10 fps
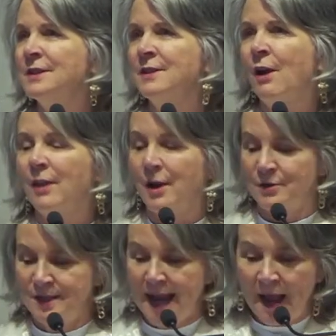and all our
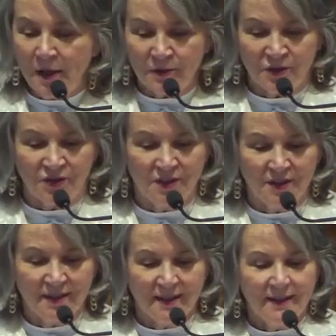doubts,
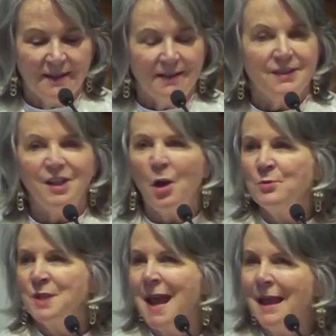to go
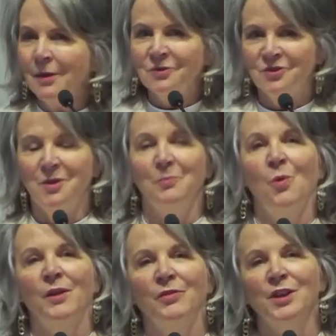tell
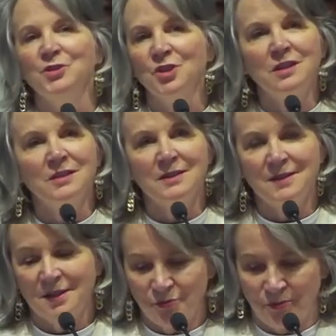someone that Jesus
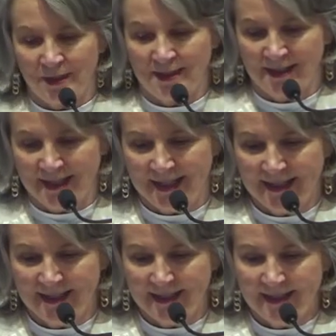has risen
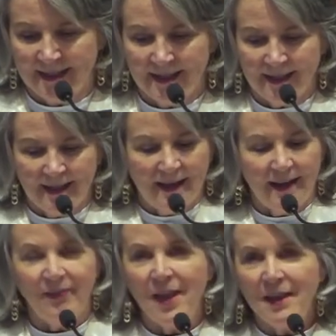
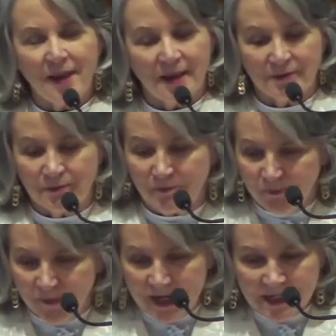and that and
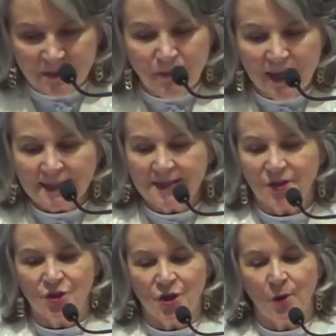his
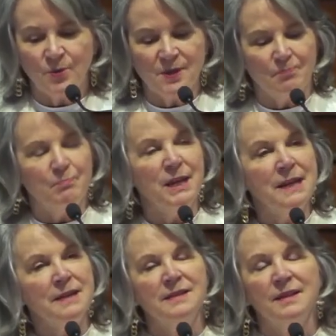message goes in
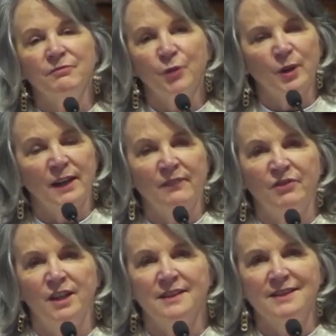peace and
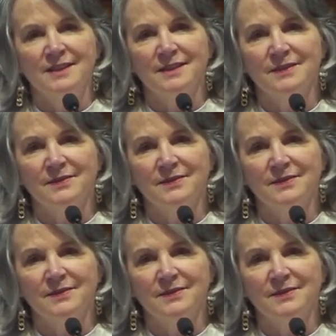forgiveness.